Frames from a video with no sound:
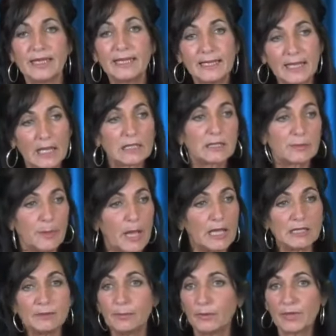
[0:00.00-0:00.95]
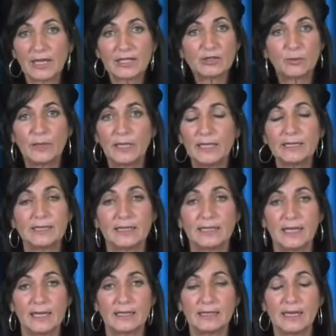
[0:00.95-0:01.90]
See, and that's possible. That's what
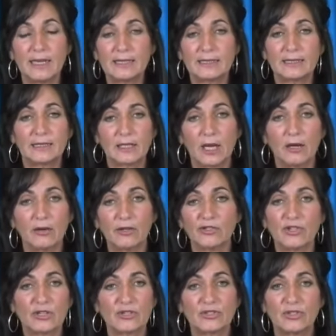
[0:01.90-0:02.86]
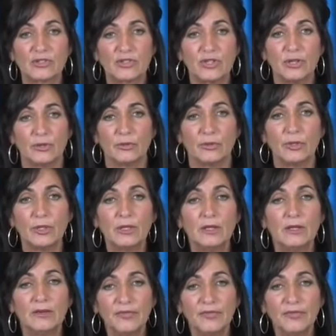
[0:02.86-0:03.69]
he's encouraged us to do.